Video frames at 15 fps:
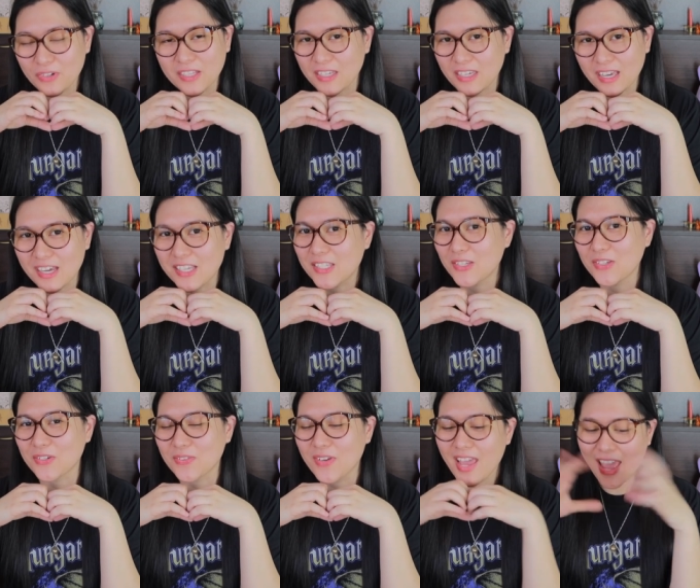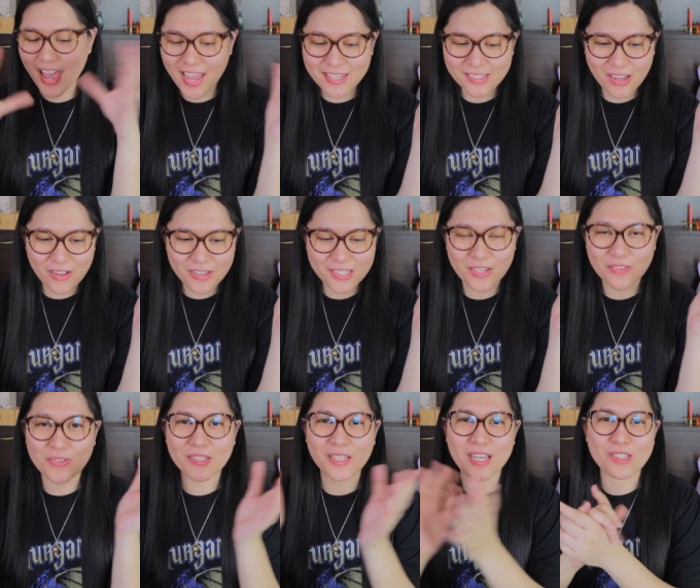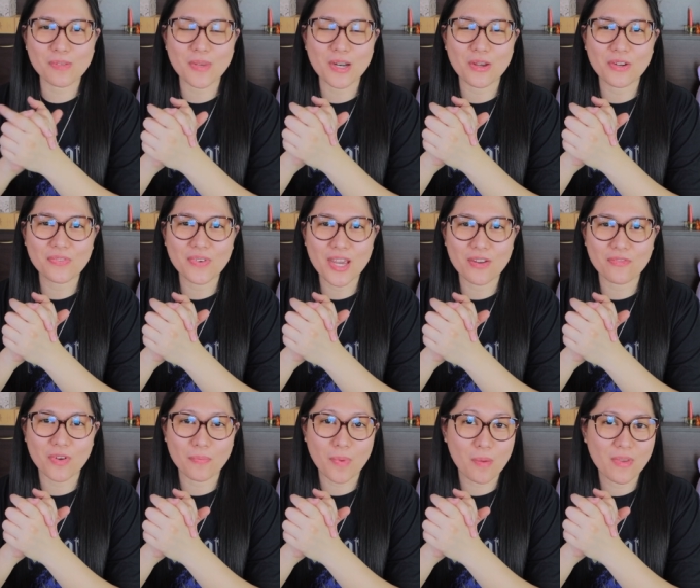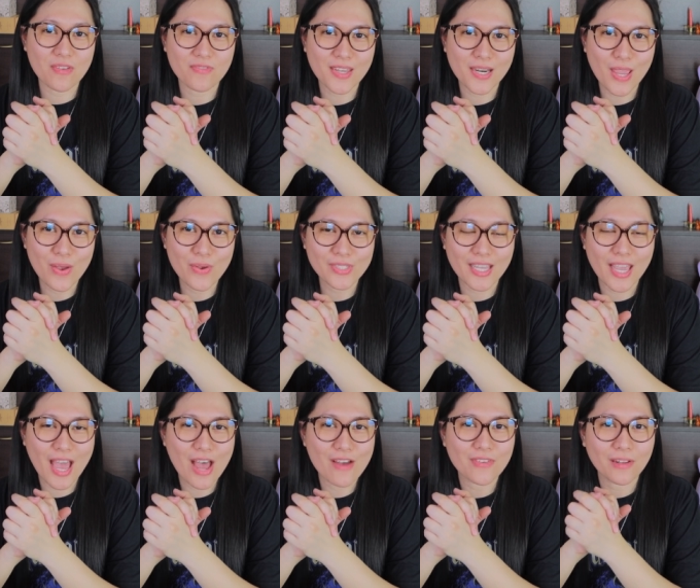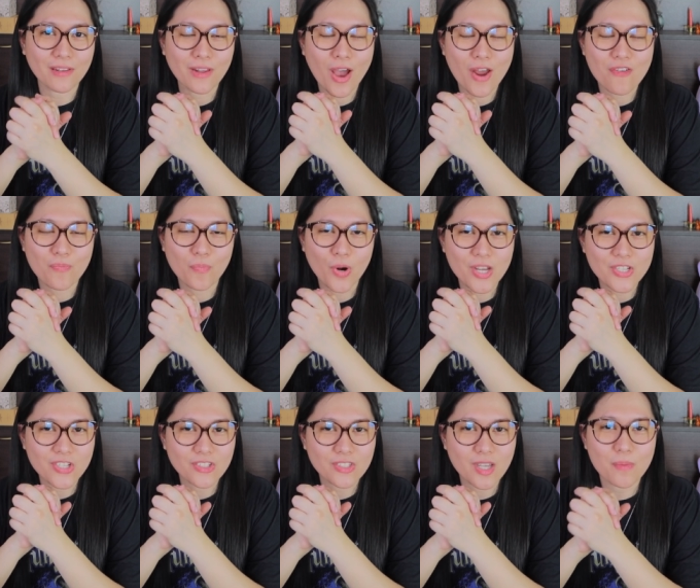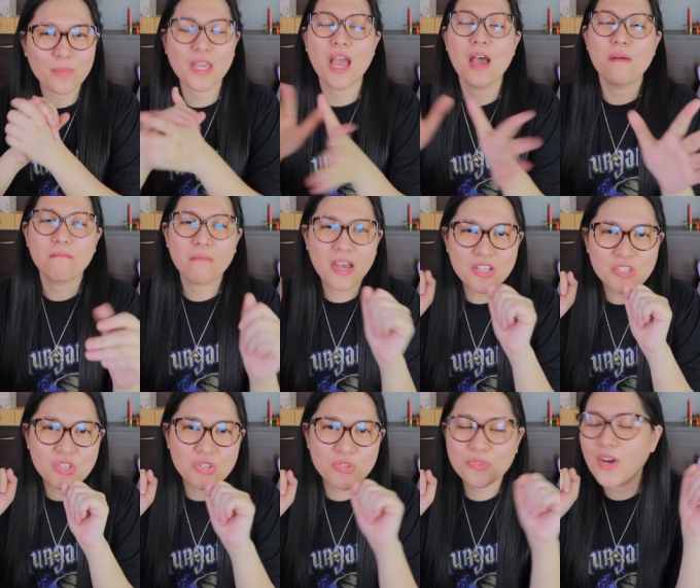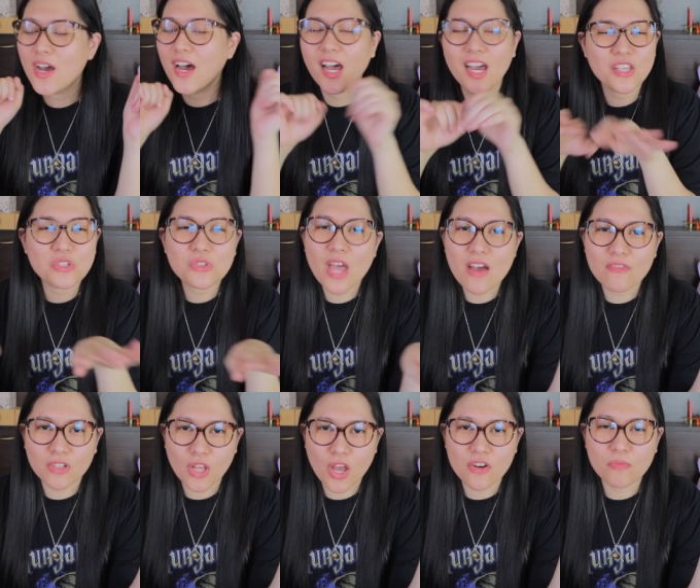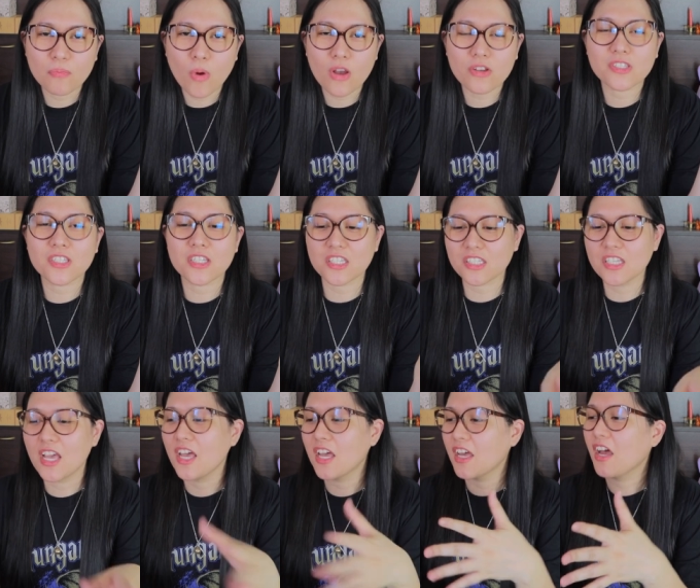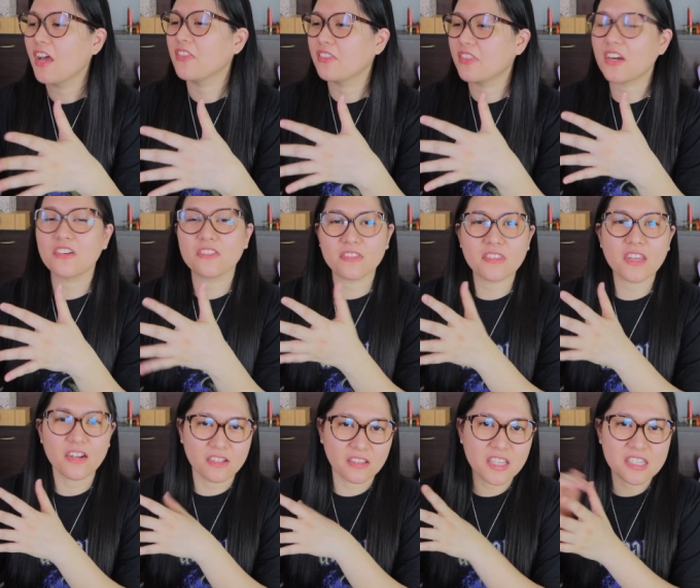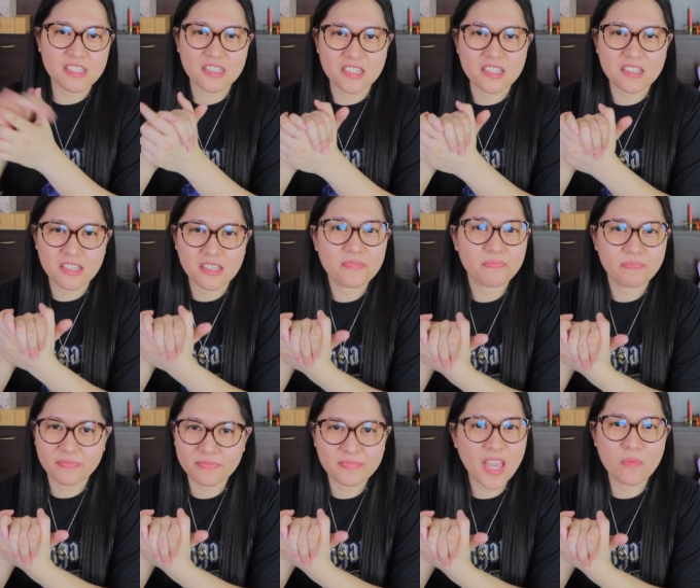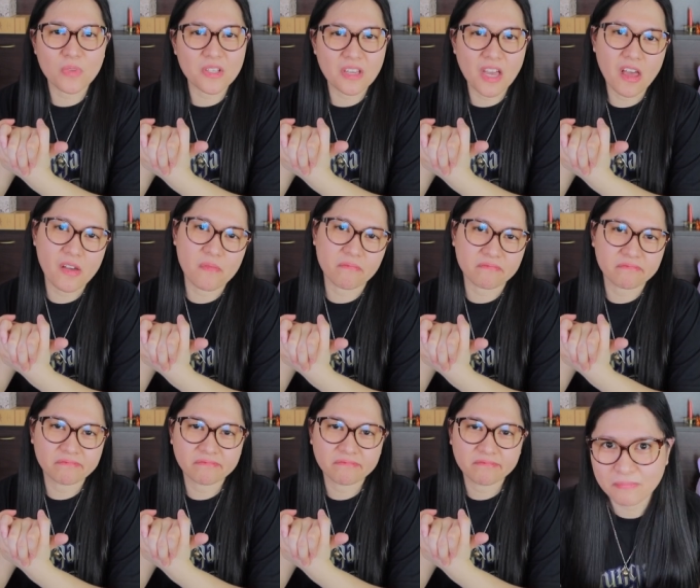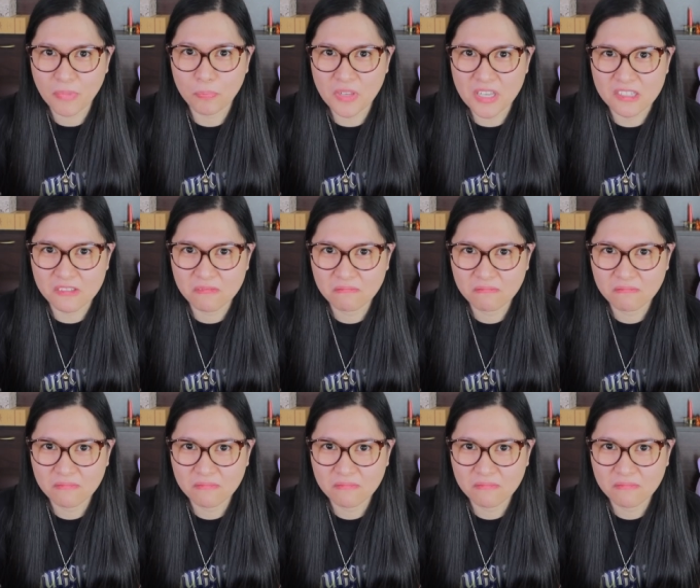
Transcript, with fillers: Really, I do. And also, if you'd like to be notified of upcoming videos, I have a lot of projects coming. Mind you, I do have a lot of boxes. They're, they're listed. They will come. But please,